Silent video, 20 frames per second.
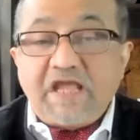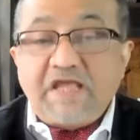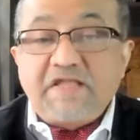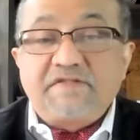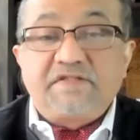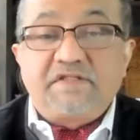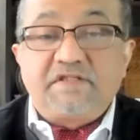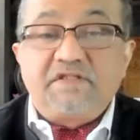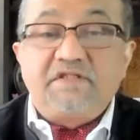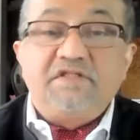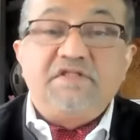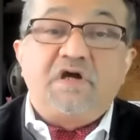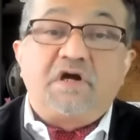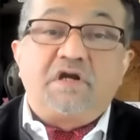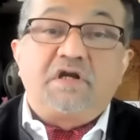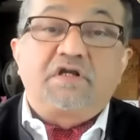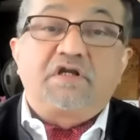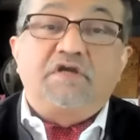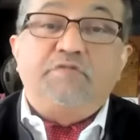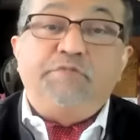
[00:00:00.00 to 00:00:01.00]
as
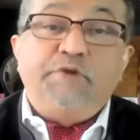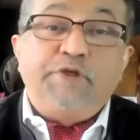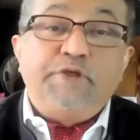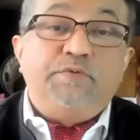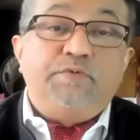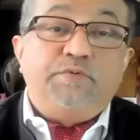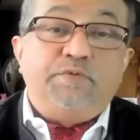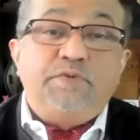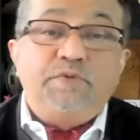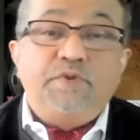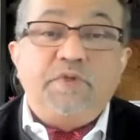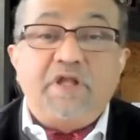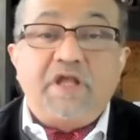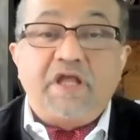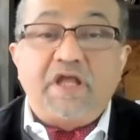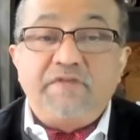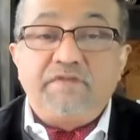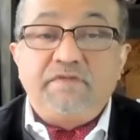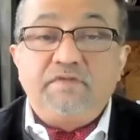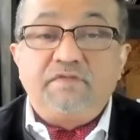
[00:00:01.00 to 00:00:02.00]
dark blue
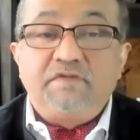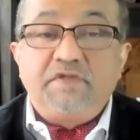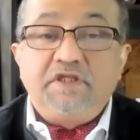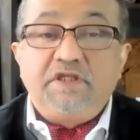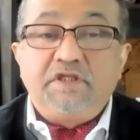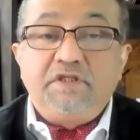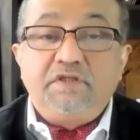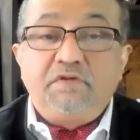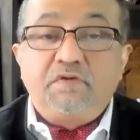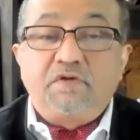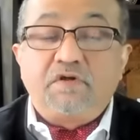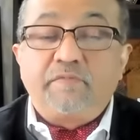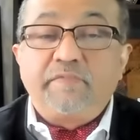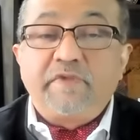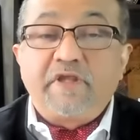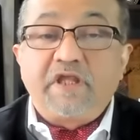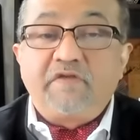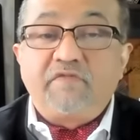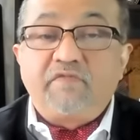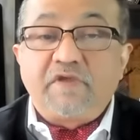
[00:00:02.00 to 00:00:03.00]
as you see Europe
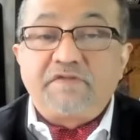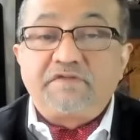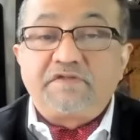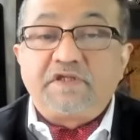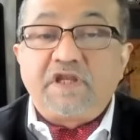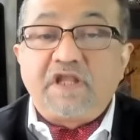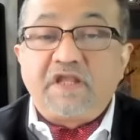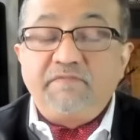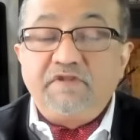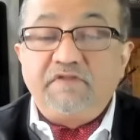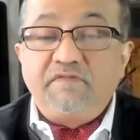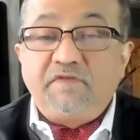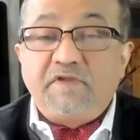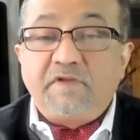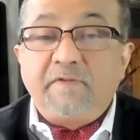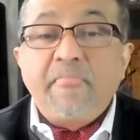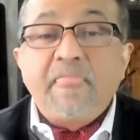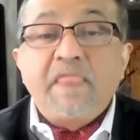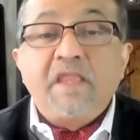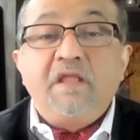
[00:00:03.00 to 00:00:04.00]
and Western
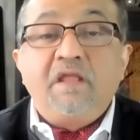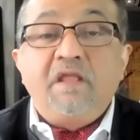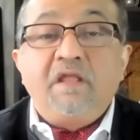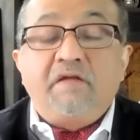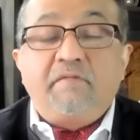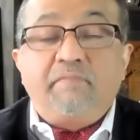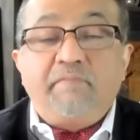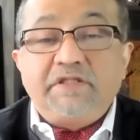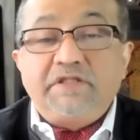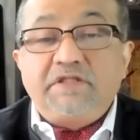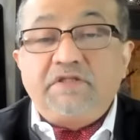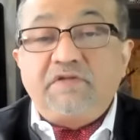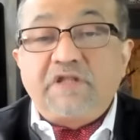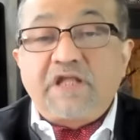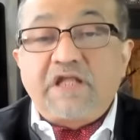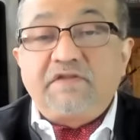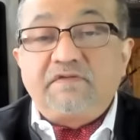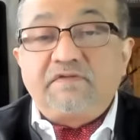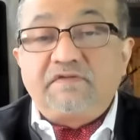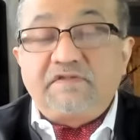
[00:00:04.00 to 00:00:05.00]
Hemisphere. But the
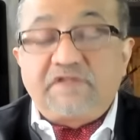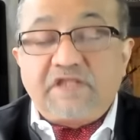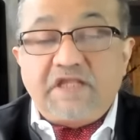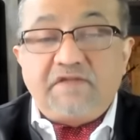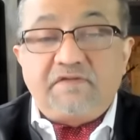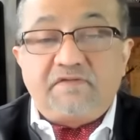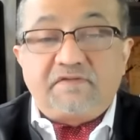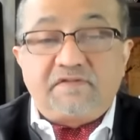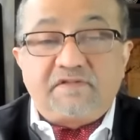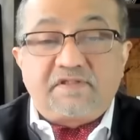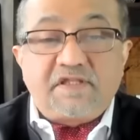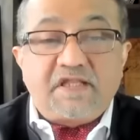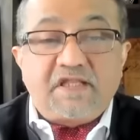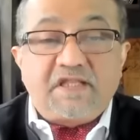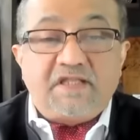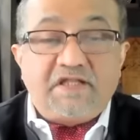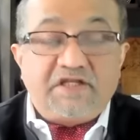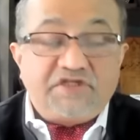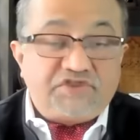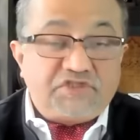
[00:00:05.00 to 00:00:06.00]
United States
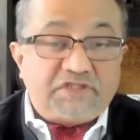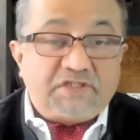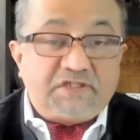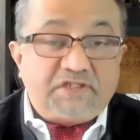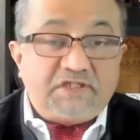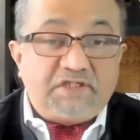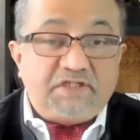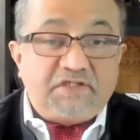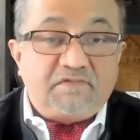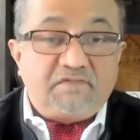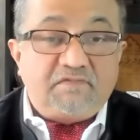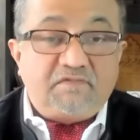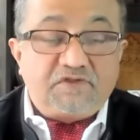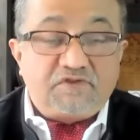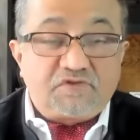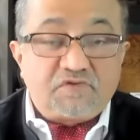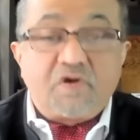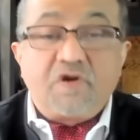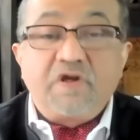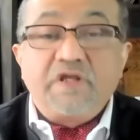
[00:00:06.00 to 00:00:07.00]
allegedly is
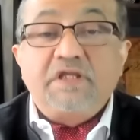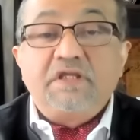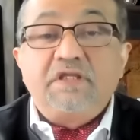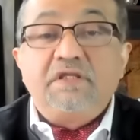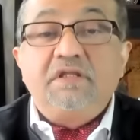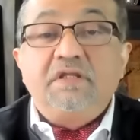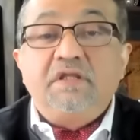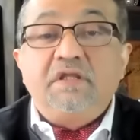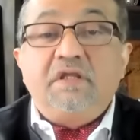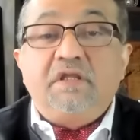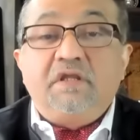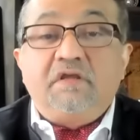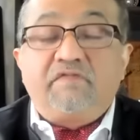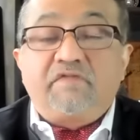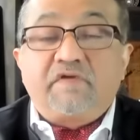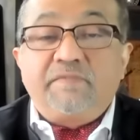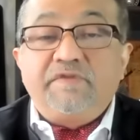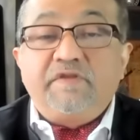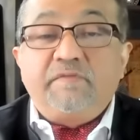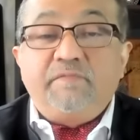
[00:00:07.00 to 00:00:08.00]
withdrawing
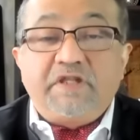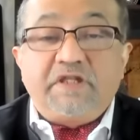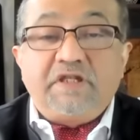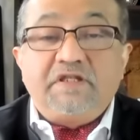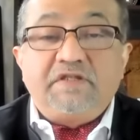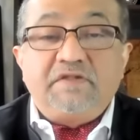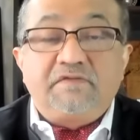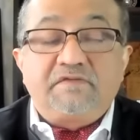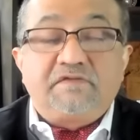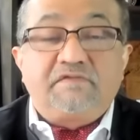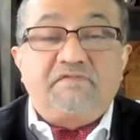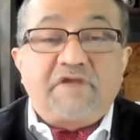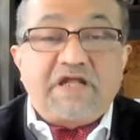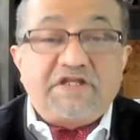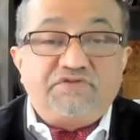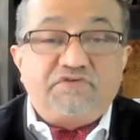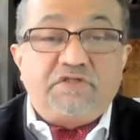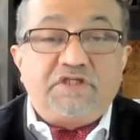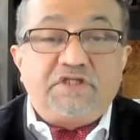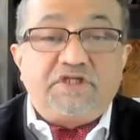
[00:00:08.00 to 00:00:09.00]
from the Middle East,
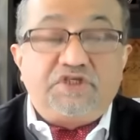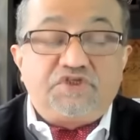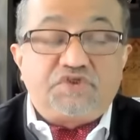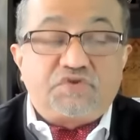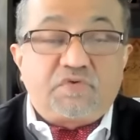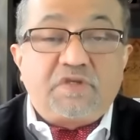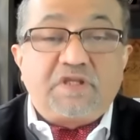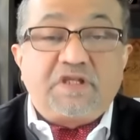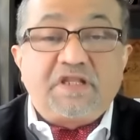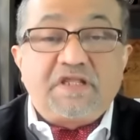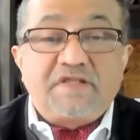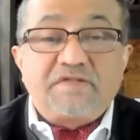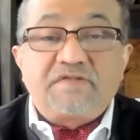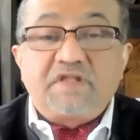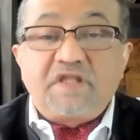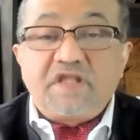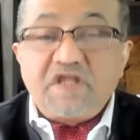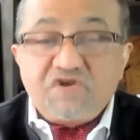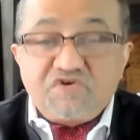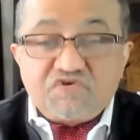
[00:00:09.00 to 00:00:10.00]
gradually showing less
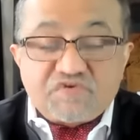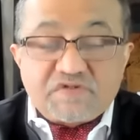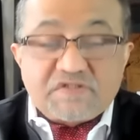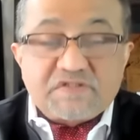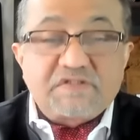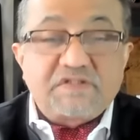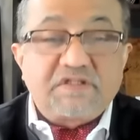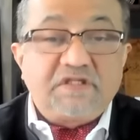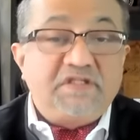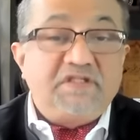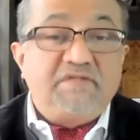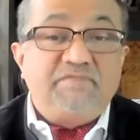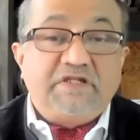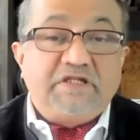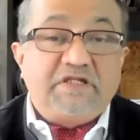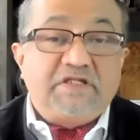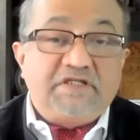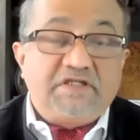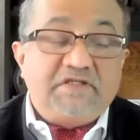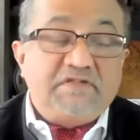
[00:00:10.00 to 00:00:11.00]
interest in the
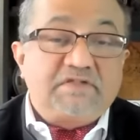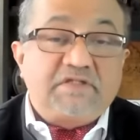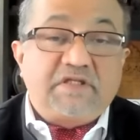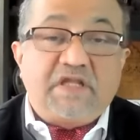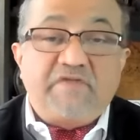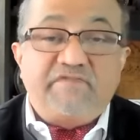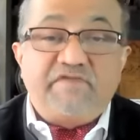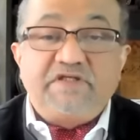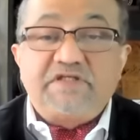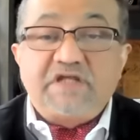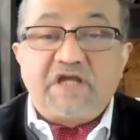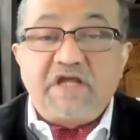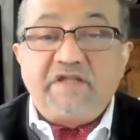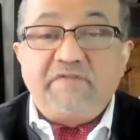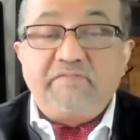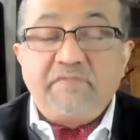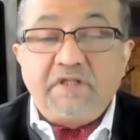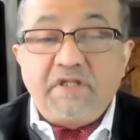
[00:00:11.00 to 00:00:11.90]
Middle East. Every time